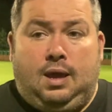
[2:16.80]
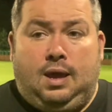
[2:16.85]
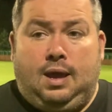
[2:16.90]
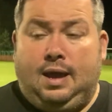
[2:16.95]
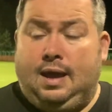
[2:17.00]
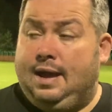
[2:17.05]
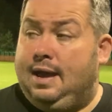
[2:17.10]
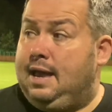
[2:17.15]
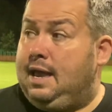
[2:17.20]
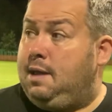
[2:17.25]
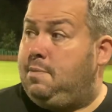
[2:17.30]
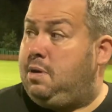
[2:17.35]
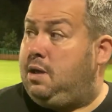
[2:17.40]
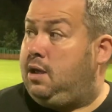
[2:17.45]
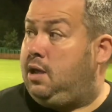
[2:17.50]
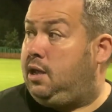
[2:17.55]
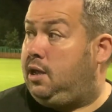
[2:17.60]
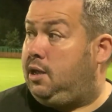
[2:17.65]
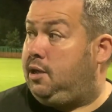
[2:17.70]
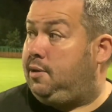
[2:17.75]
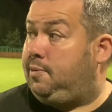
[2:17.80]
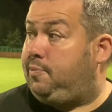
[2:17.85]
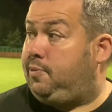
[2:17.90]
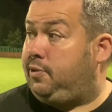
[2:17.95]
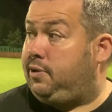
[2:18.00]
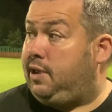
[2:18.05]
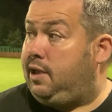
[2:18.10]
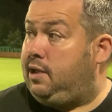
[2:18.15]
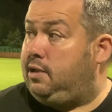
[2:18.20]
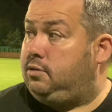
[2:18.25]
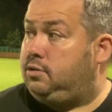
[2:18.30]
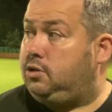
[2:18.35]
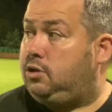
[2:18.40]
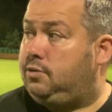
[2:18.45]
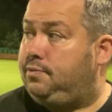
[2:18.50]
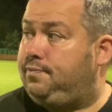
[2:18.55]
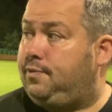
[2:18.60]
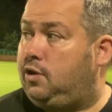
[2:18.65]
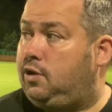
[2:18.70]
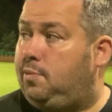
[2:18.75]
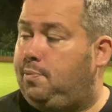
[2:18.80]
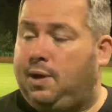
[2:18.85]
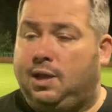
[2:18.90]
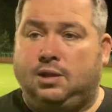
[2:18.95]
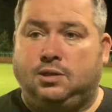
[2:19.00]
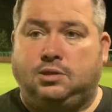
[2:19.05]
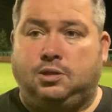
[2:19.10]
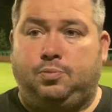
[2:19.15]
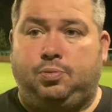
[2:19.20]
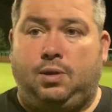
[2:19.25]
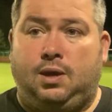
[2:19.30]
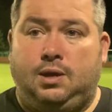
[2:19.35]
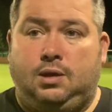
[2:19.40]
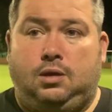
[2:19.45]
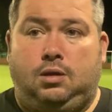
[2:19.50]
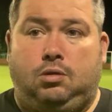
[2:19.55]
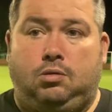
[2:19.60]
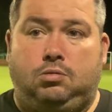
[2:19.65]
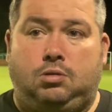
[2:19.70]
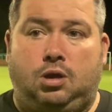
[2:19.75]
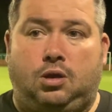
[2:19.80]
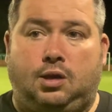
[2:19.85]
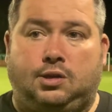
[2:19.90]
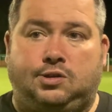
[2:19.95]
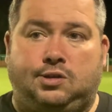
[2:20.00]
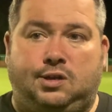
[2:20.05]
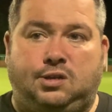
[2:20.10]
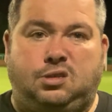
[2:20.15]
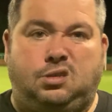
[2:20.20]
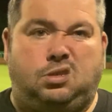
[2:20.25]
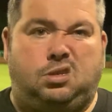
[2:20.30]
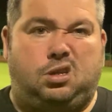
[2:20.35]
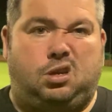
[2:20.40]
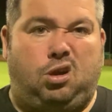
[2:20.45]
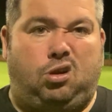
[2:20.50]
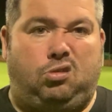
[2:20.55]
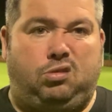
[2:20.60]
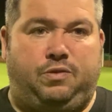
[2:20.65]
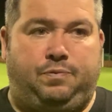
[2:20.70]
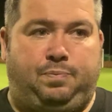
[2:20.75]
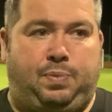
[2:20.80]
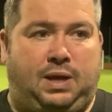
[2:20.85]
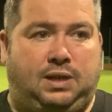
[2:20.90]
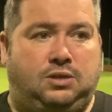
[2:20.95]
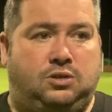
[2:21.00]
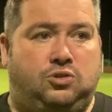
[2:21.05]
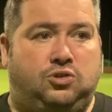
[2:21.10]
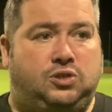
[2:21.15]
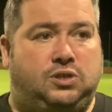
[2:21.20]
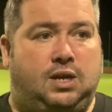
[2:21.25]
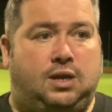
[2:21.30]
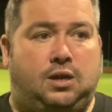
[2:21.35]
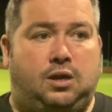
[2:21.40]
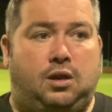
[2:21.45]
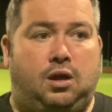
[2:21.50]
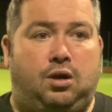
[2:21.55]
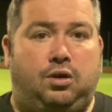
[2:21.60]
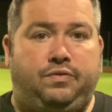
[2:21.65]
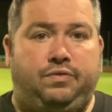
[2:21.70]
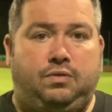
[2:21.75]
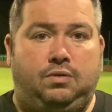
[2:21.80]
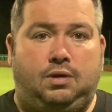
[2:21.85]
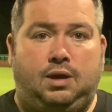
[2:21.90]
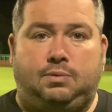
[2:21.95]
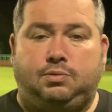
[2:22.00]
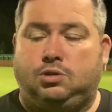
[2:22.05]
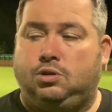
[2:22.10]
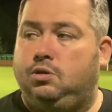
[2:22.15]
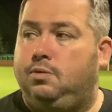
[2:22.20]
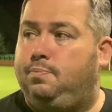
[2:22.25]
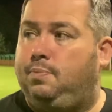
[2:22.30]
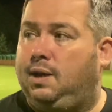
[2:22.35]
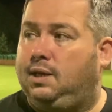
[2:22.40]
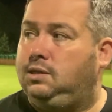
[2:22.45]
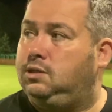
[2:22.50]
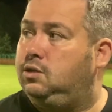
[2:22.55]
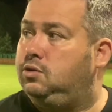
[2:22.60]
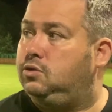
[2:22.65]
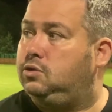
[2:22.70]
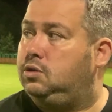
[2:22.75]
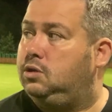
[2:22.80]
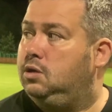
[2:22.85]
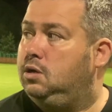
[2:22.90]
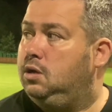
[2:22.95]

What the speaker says: But yeah, so on the balance of play, you know, congratulations to Colne. They've battered us second half, absolutely battered us.